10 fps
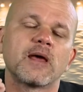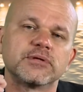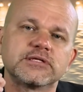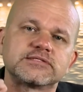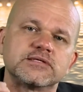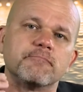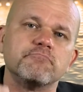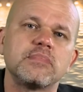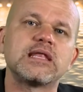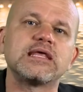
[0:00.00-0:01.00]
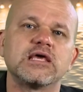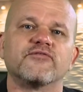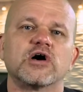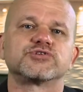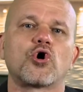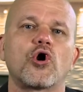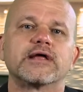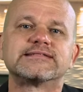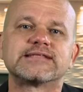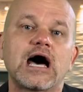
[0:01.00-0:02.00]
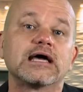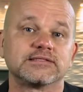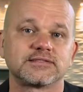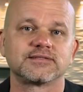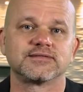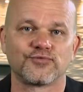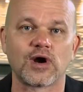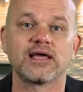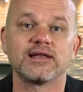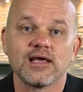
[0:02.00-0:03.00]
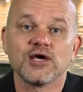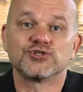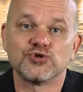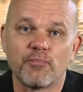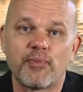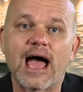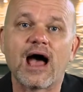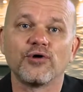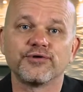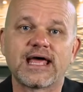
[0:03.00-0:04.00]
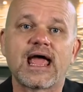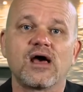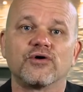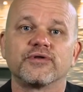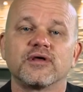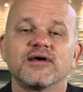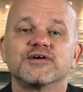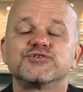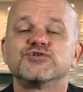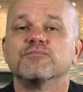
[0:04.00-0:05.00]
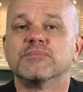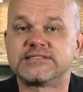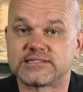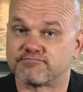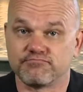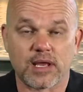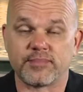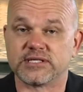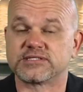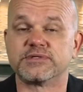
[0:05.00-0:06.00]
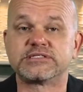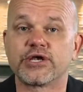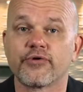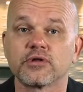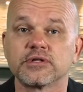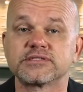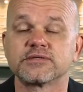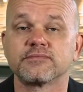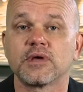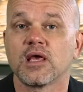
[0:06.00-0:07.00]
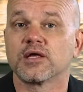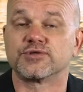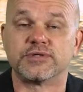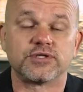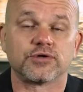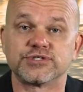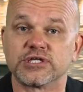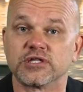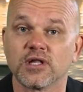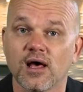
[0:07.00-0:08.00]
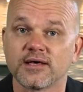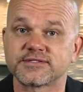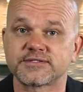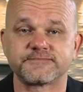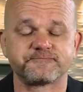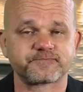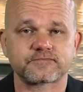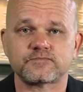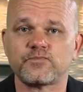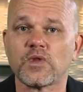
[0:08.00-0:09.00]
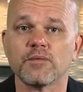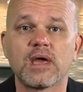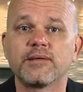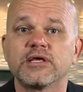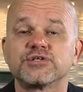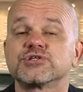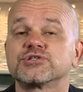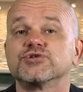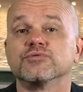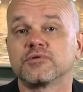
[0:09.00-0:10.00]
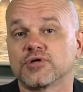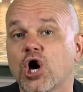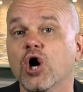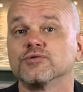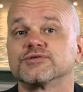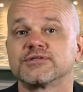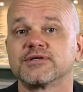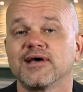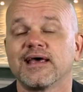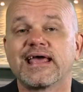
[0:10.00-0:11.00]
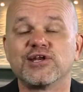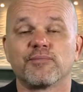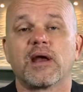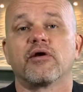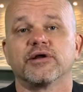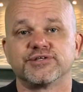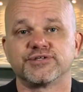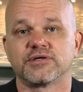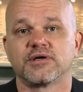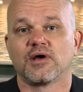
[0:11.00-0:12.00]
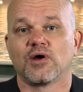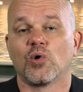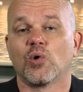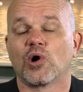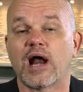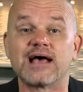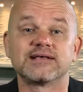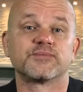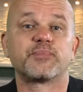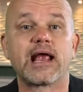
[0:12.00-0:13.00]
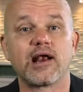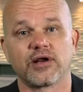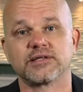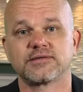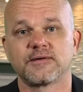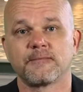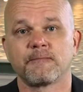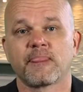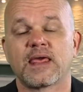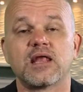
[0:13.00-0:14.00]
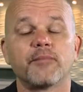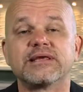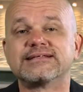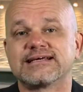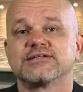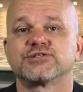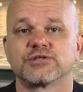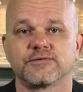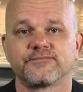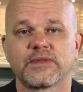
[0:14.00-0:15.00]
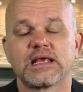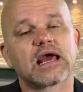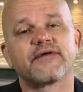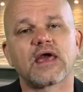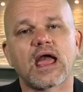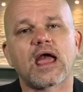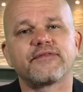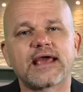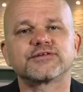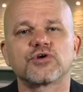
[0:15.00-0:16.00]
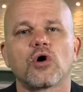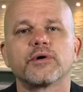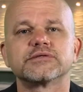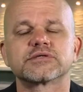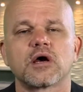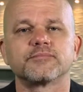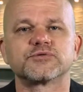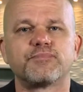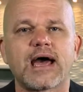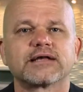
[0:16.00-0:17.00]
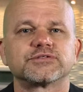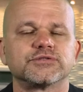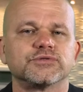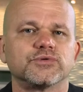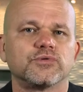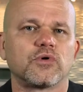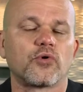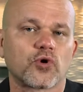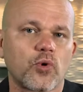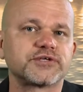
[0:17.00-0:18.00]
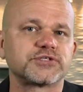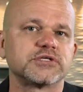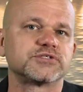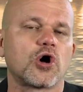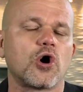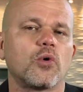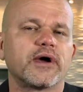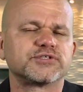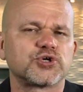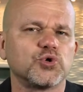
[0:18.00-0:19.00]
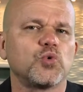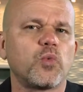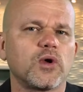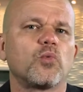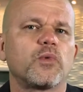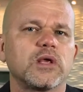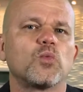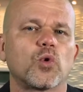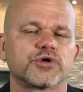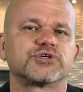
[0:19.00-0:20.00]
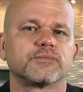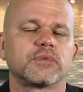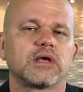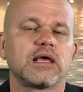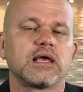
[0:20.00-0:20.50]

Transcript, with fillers: But listen, many of us are enticed, right, to bow down to maybe it's materialism, to indulge in lust, maybe just to coast in your marriage or as a parent and not be intentional. And the, the answer always comes back to, or the question is always, who will we worship?